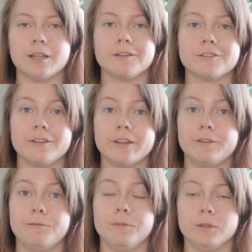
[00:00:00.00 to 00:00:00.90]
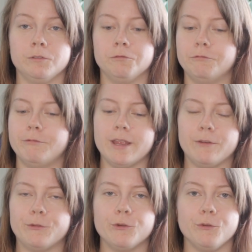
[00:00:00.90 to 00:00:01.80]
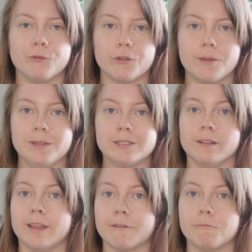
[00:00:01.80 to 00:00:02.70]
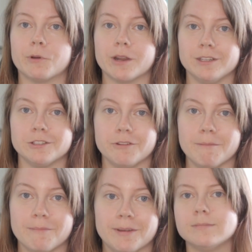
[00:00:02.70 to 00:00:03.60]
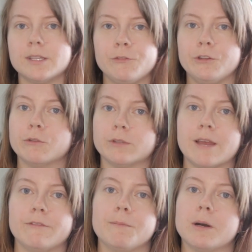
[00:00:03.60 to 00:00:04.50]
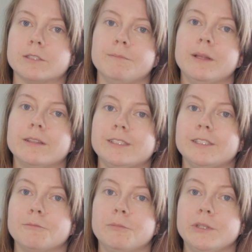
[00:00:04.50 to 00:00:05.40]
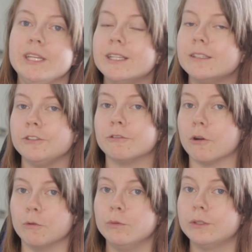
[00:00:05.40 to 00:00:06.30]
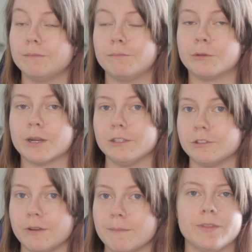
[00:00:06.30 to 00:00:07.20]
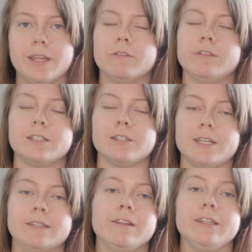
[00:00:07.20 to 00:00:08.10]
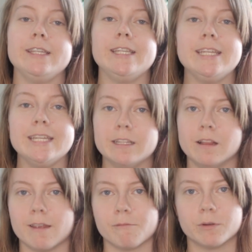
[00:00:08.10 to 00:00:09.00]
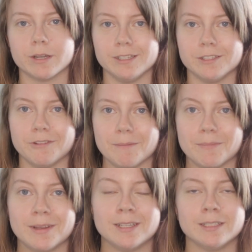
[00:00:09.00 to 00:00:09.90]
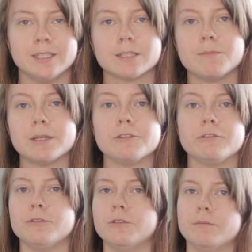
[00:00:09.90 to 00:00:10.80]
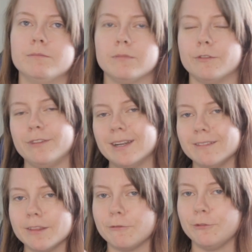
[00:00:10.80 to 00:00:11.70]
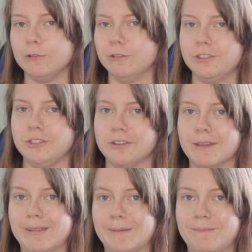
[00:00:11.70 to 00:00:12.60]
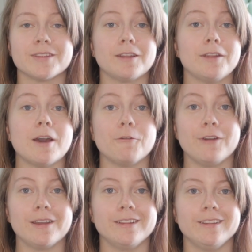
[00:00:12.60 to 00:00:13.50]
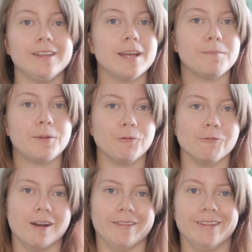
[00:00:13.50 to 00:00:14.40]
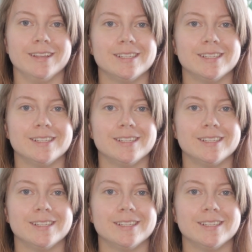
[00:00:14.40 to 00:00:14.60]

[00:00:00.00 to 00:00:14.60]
also another great food for them is live brine shrimp. If you don't have the possibility to breed your own brine shrimp, they don't necessarily need live brine shrimp. Just make sure to vary the foods you give them. And now finally number 1,